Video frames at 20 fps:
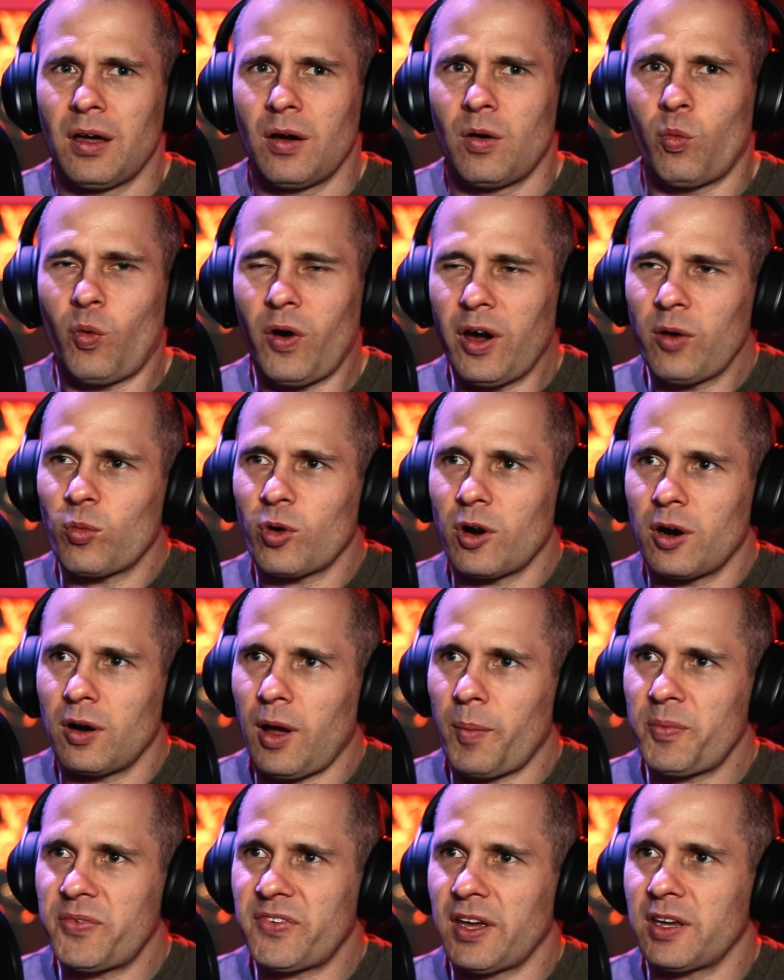one, we're
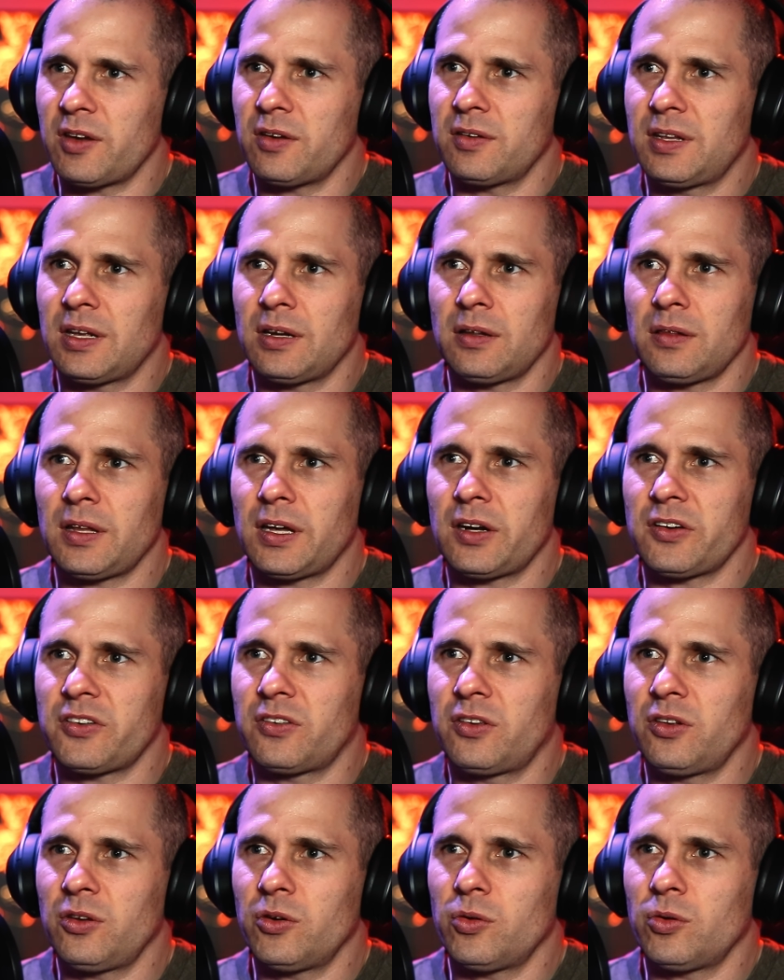upset you didn't let us
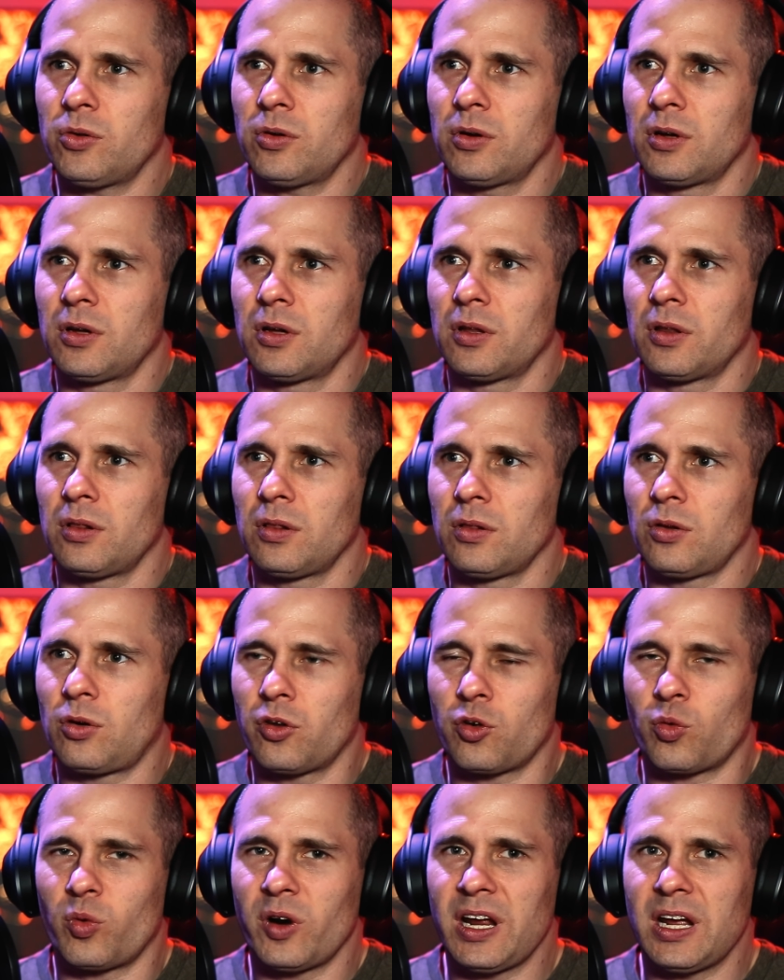do
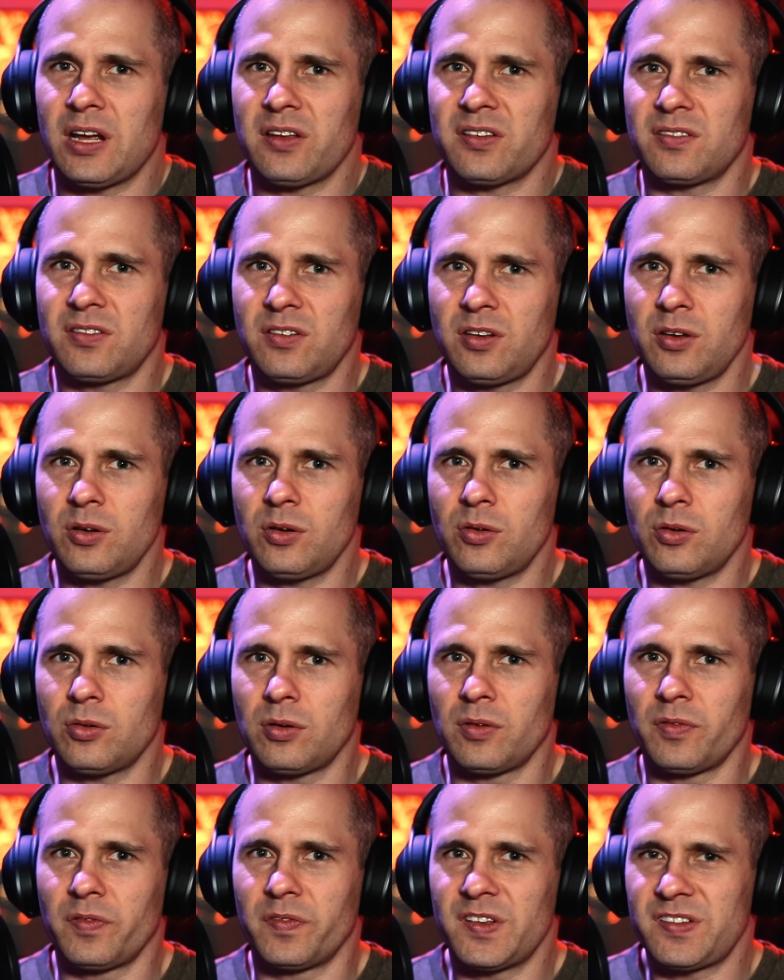Lord of the Rings, and
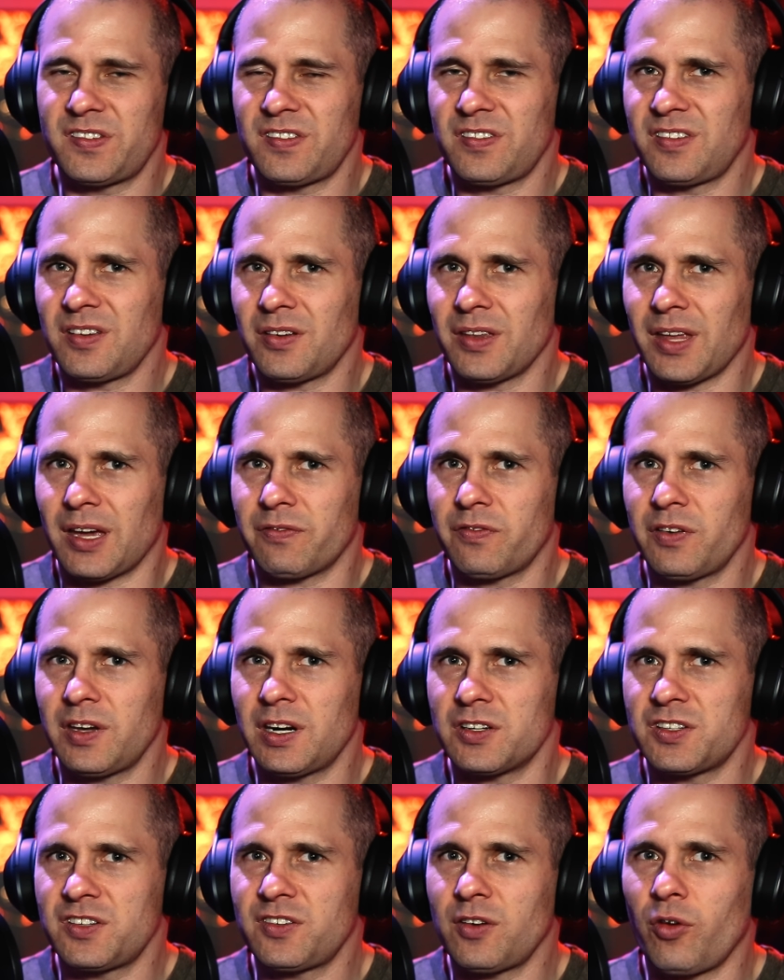two, this is still not finished.